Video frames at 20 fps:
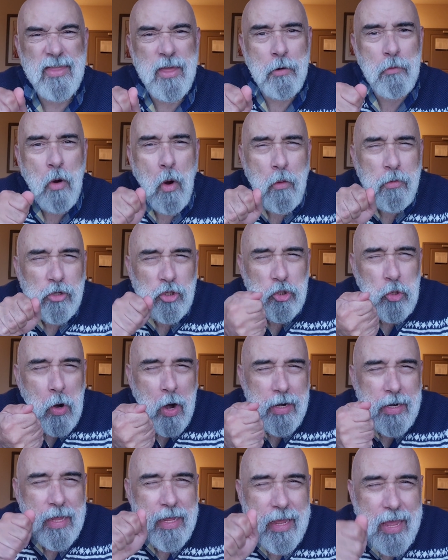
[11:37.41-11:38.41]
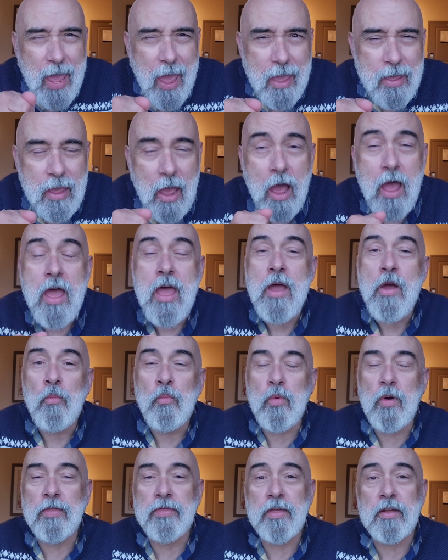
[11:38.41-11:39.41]
They were always trying to get you
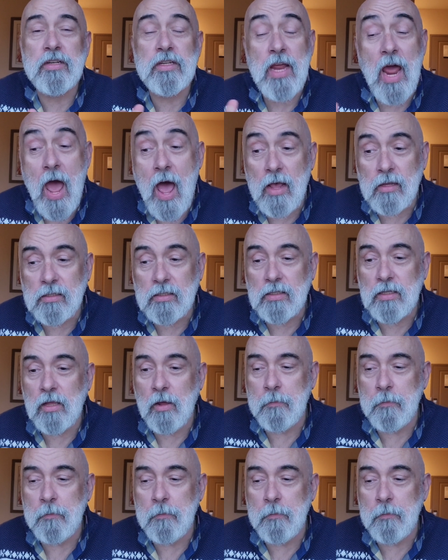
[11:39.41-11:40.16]
With the test,